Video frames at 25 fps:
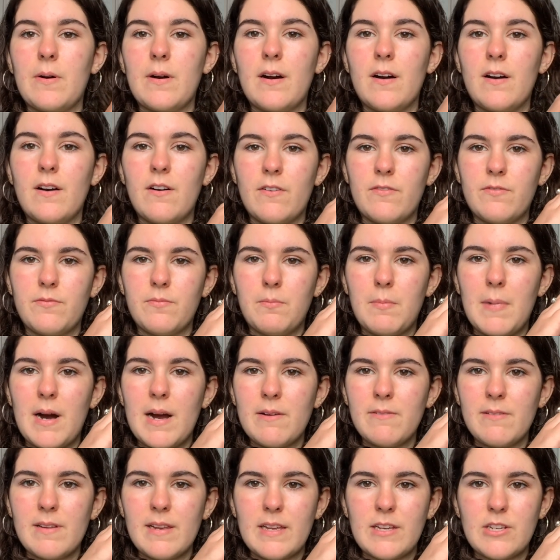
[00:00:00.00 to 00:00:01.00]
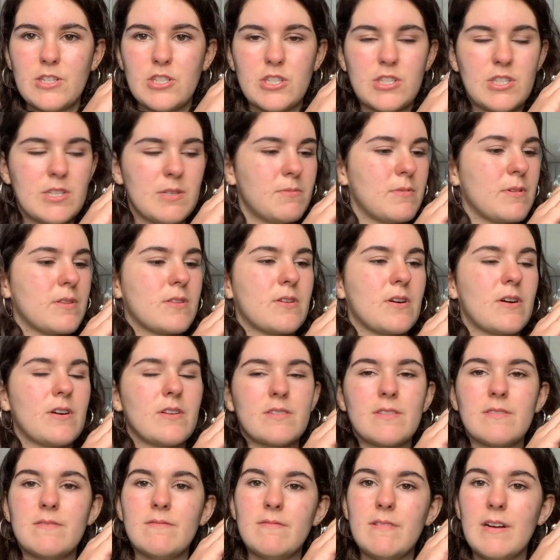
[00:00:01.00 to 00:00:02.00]
of my relationship with God,
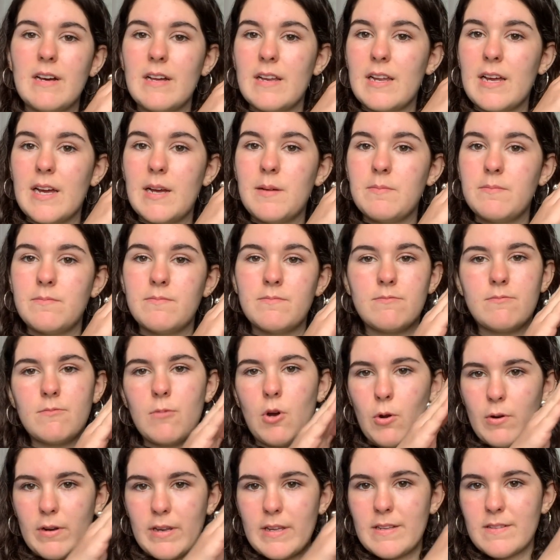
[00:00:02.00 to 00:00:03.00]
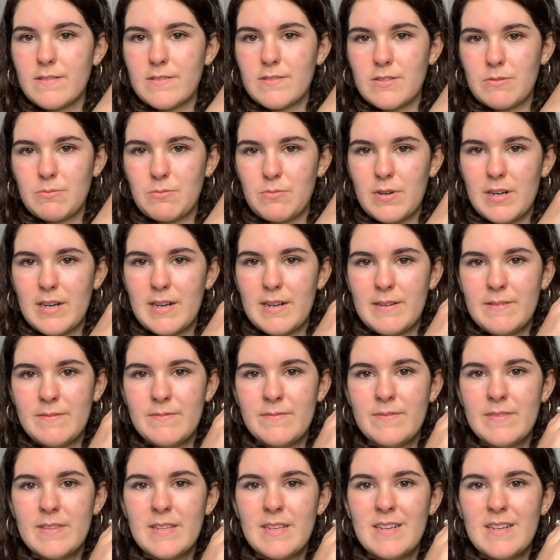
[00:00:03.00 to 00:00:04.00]
and I'm on it somewhere.
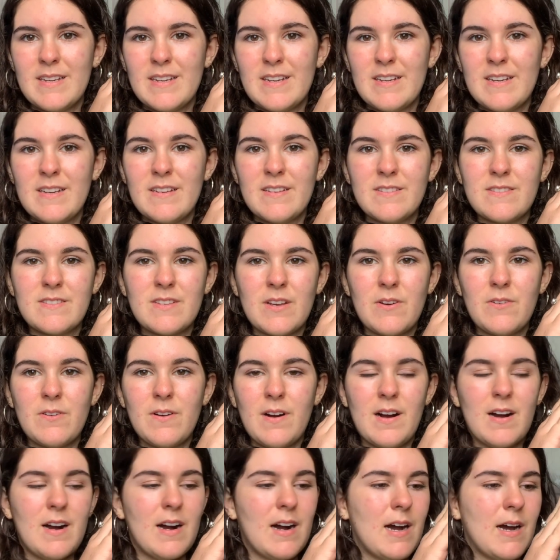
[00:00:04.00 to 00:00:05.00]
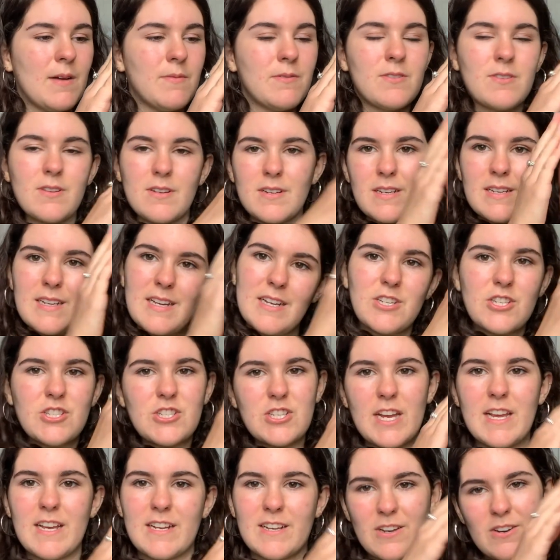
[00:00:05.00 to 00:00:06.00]
So I'm not going to get
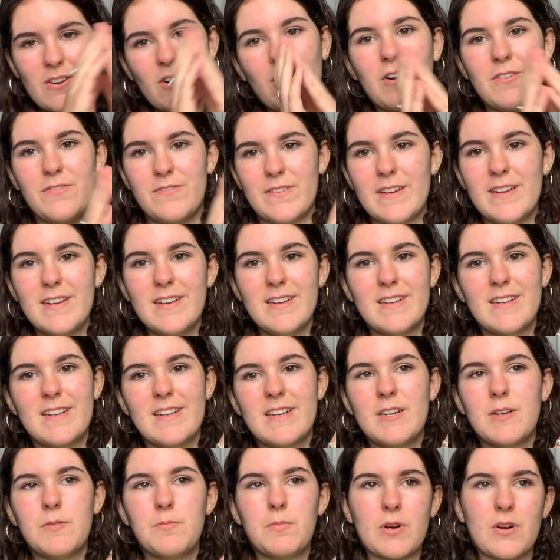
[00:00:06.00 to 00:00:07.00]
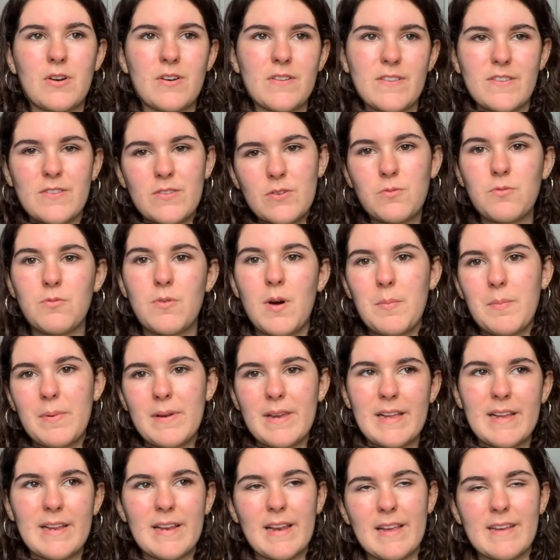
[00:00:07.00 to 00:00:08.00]
shaken off it because it's so
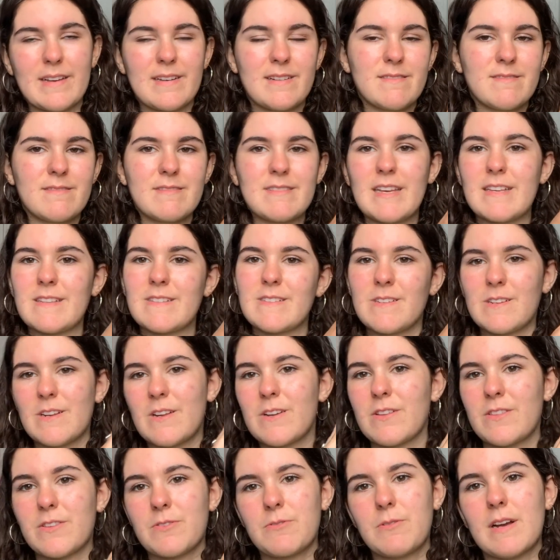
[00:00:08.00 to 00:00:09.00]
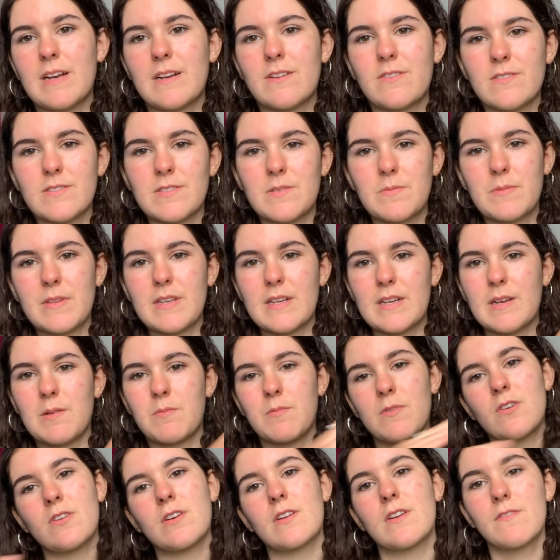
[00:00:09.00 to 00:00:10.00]
wobbly, like there's an earthquake or something, and I'm
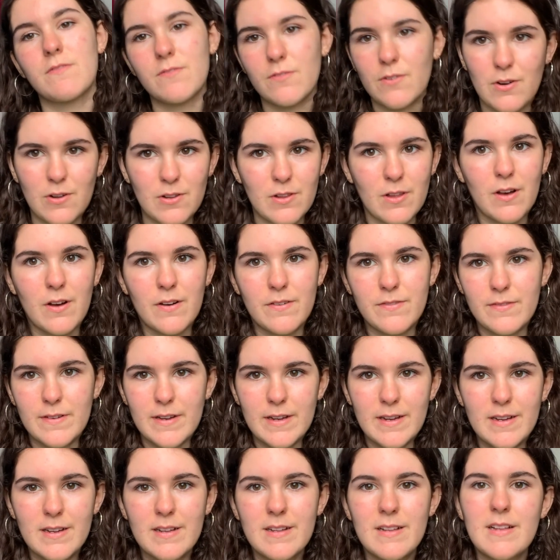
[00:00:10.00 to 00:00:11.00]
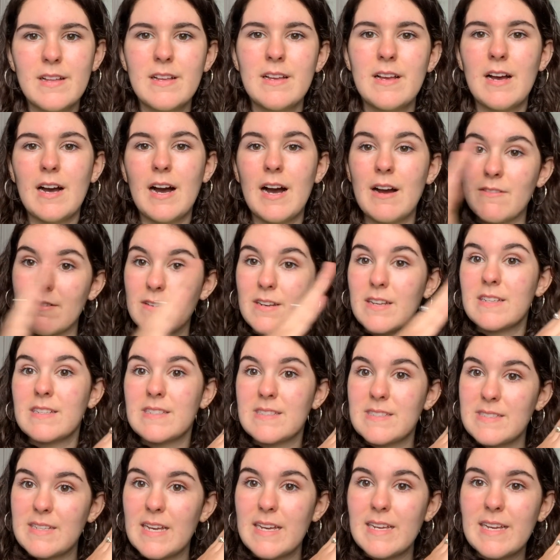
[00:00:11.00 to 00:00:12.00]
not going to fall off it. I'm going to
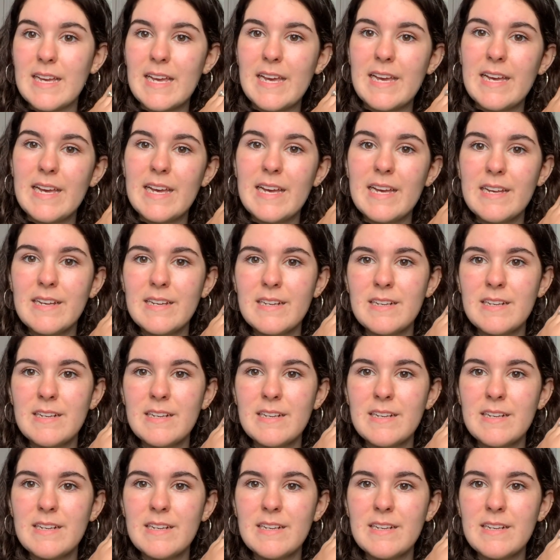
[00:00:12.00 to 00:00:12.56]
stay here